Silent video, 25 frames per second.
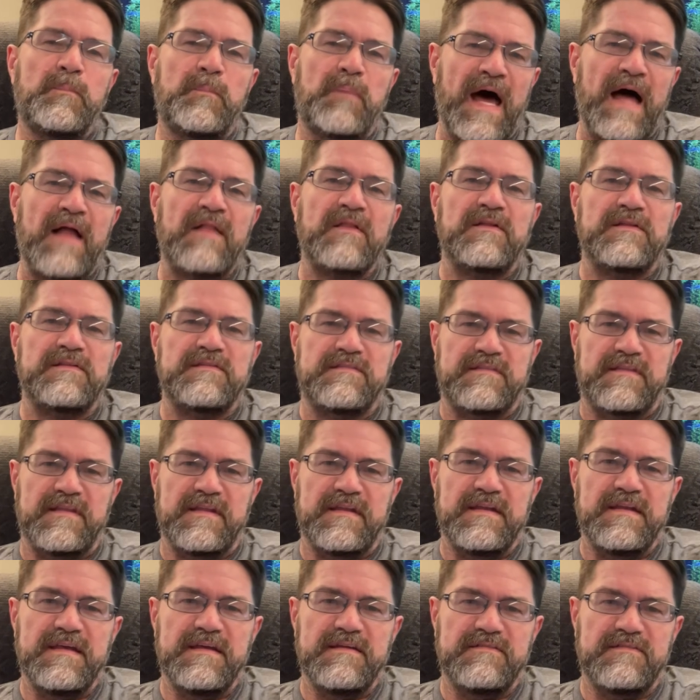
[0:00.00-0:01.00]
balance the
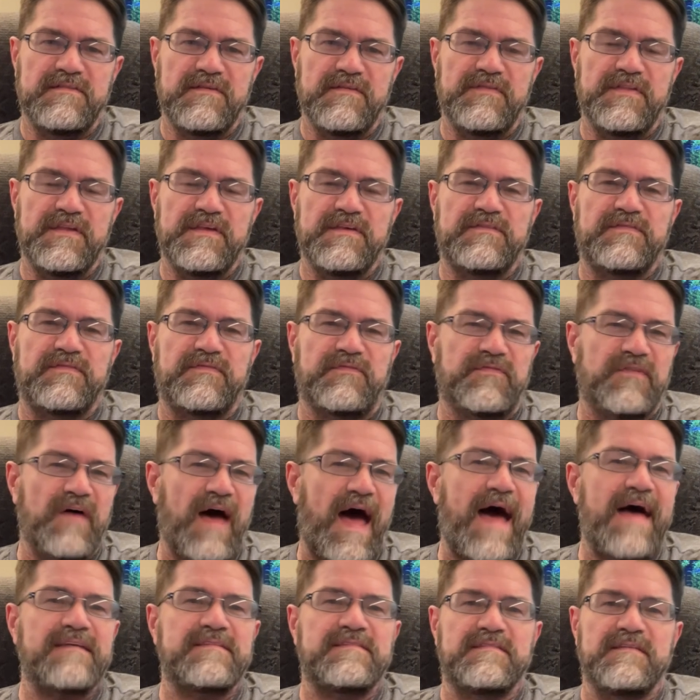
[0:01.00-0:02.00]
needs of these
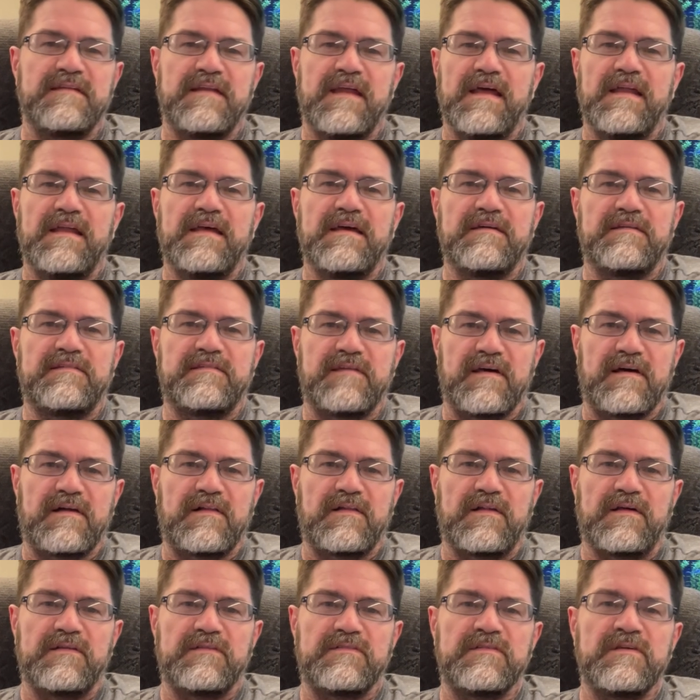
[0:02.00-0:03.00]
fascinating
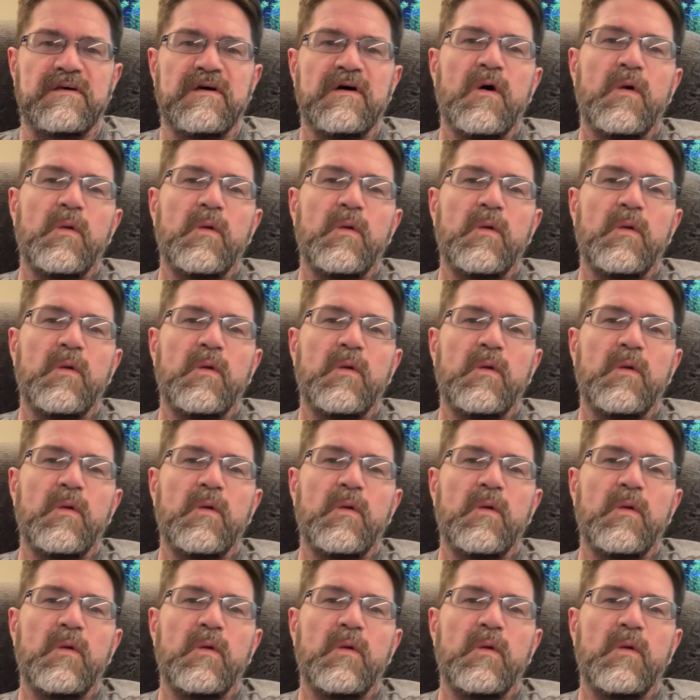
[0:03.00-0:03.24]
cichlids